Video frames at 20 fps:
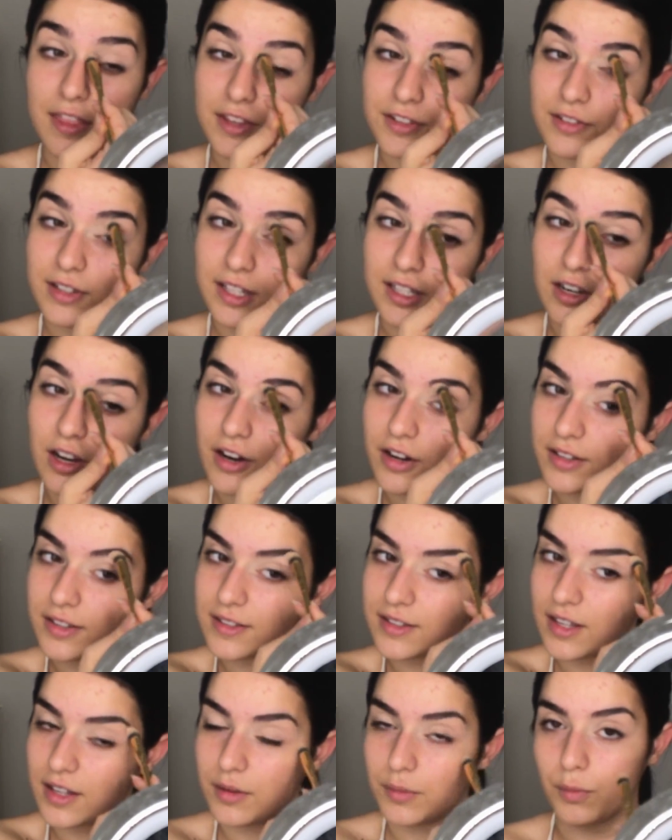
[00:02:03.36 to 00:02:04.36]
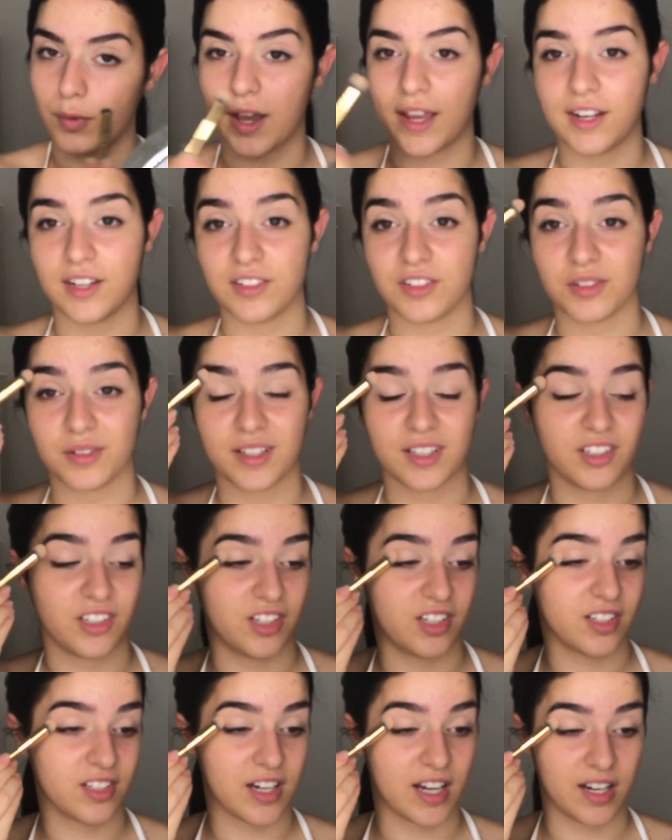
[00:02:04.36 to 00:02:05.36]
There's really no certain way to do it.
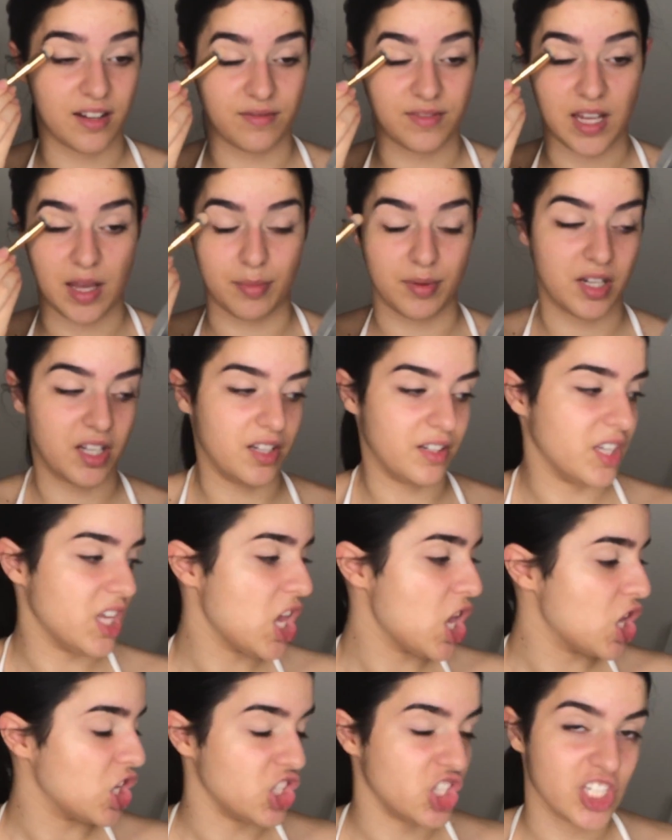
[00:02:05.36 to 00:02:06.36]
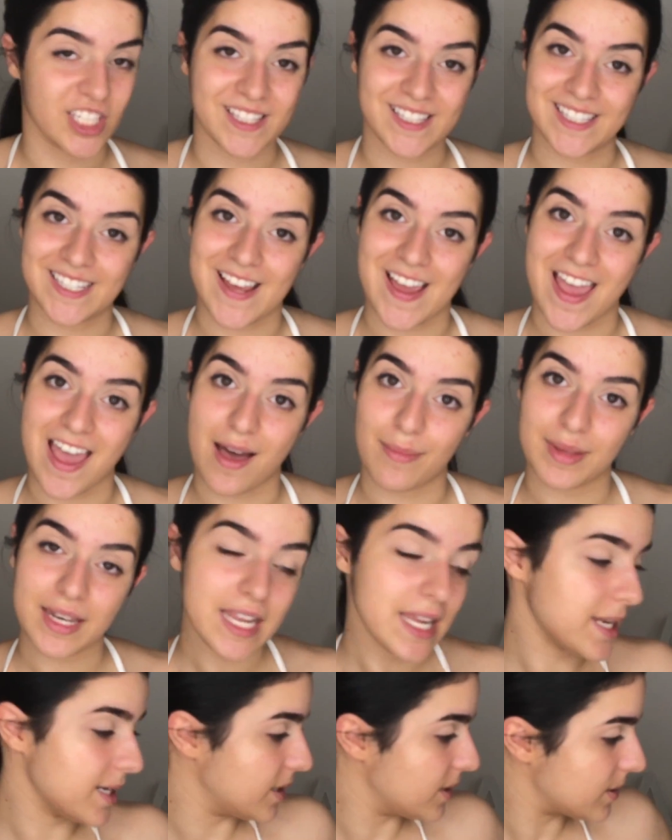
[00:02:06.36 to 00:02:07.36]
You just kind of tap it in. Just tap it
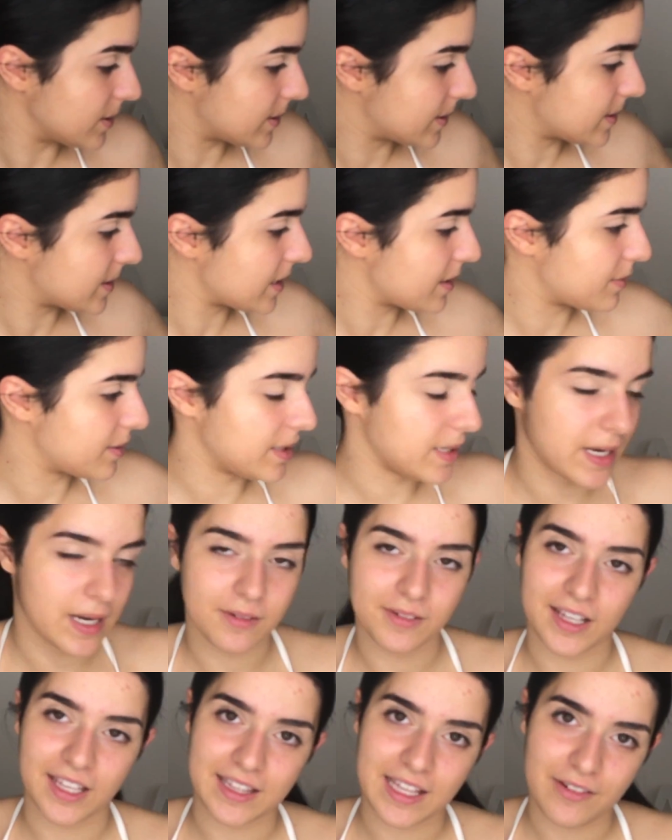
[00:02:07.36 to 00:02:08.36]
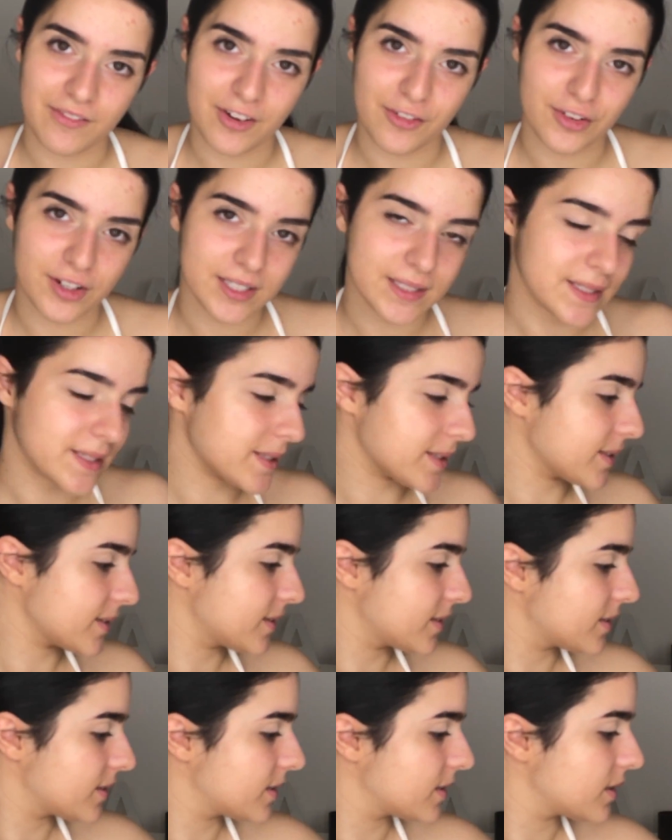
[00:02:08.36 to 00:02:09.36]
in. You just tap it in. Anyone get that reference?
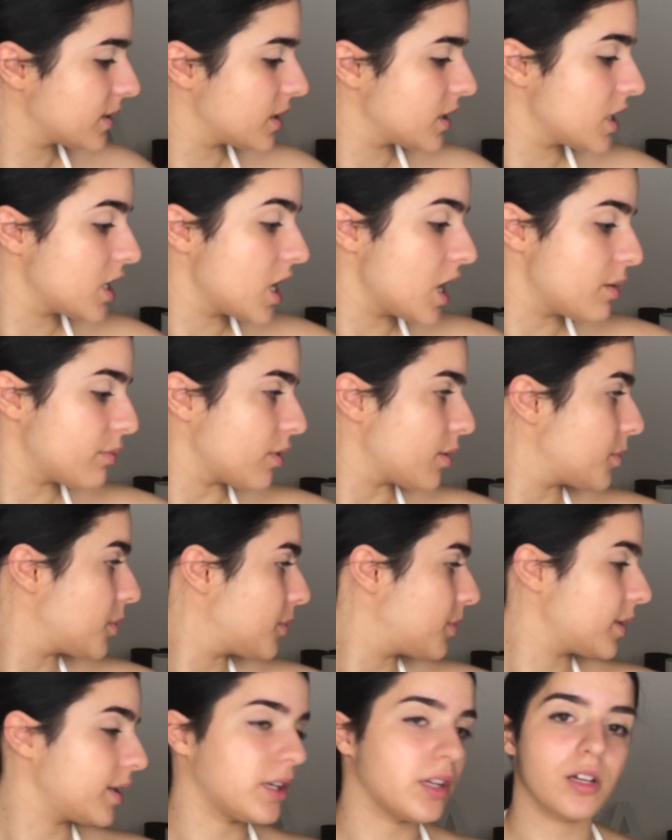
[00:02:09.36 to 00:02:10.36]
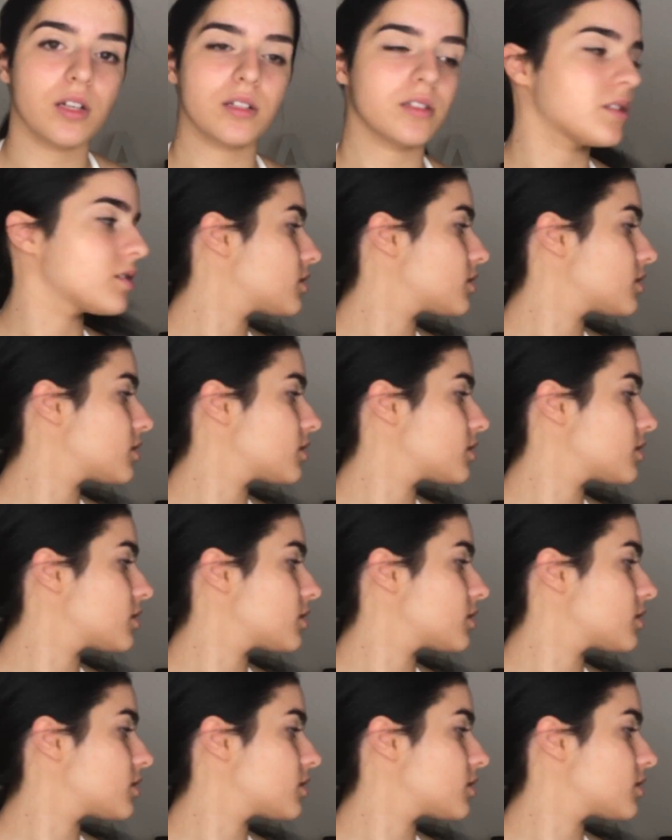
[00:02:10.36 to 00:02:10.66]
Probably not.